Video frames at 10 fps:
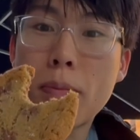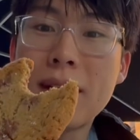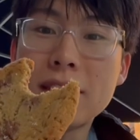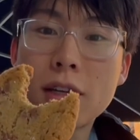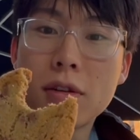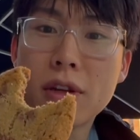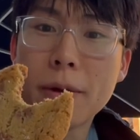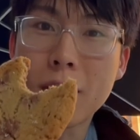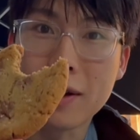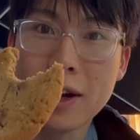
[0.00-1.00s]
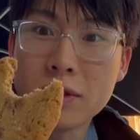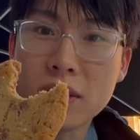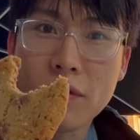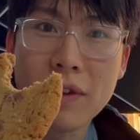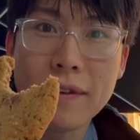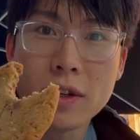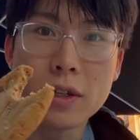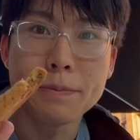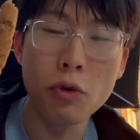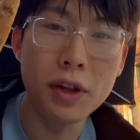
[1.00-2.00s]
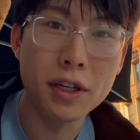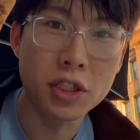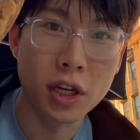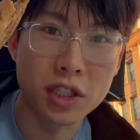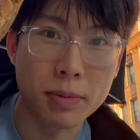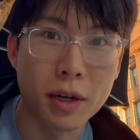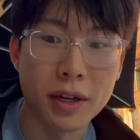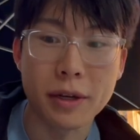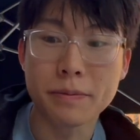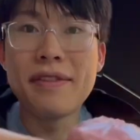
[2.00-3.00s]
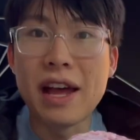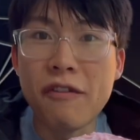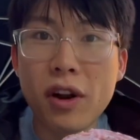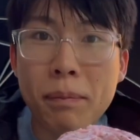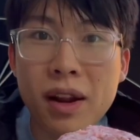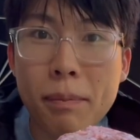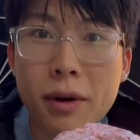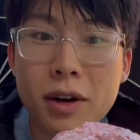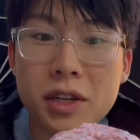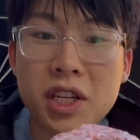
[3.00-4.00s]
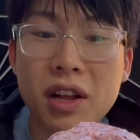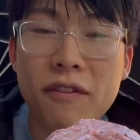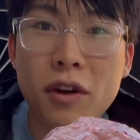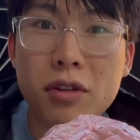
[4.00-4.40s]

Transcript: pretty salty, good contrast of flavors, really good chocolate chip cookies. Now for the peanut butter jelly filled